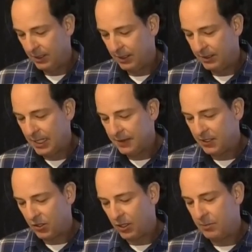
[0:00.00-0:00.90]
Yet the
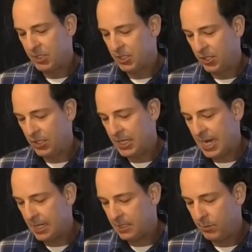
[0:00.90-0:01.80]
time has turned
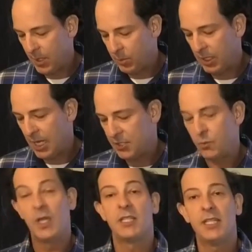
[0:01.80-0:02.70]
out to be a place
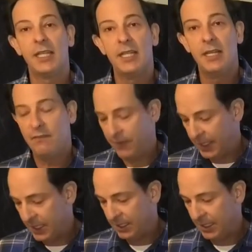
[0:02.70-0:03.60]
where
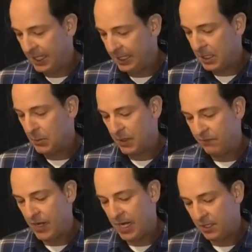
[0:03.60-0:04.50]
significant kingdom
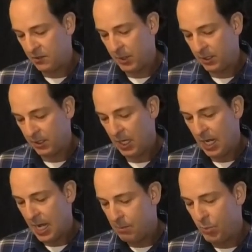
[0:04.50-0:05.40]
advancements
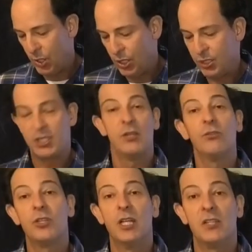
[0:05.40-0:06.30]
and personal
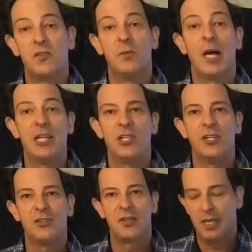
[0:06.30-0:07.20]
transformation
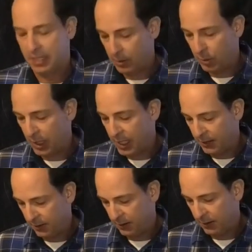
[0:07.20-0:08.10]
has taken
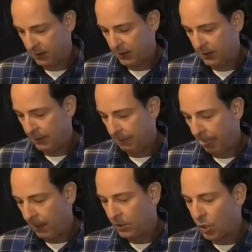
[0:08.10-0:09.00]
place.
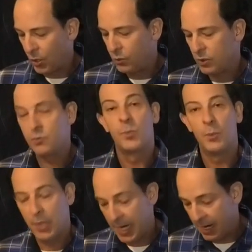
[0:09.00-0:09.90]
God was
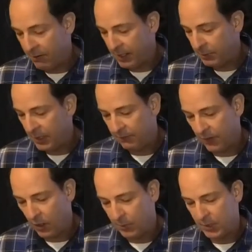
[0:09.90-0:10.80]
preparing me
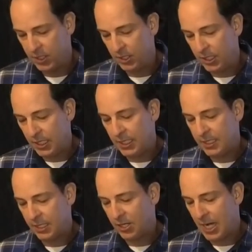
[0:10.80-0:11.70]
for opportunities
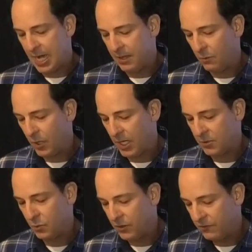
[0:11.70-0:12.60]
that I otherwise
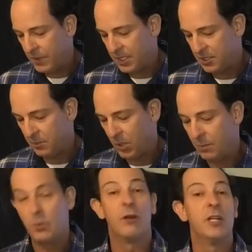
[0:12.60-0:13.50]
would have missed
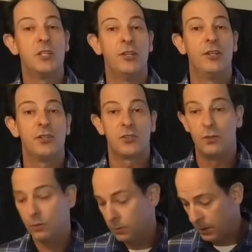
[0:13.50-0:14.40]
upon my return to
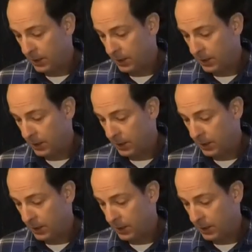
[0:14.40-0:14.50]
school.